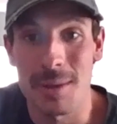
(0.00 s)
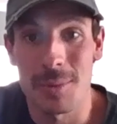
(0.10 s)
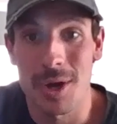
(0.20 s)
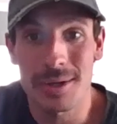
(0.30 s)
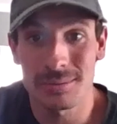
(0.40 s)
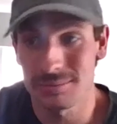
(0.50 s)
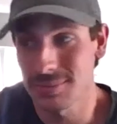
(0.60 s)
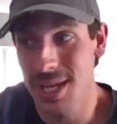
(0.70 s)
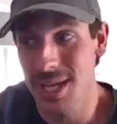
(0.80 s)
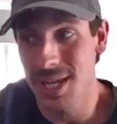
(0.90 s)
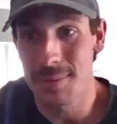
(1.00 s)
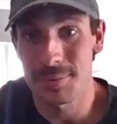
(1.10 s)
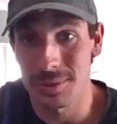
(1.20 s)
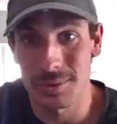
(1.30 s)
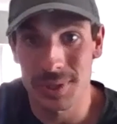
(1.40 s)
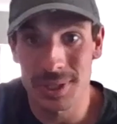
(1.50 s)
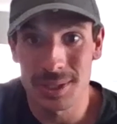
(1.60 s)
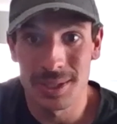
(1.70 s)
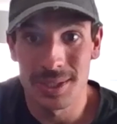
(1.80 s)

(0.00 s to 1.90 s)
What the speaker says: mono? Absolutely.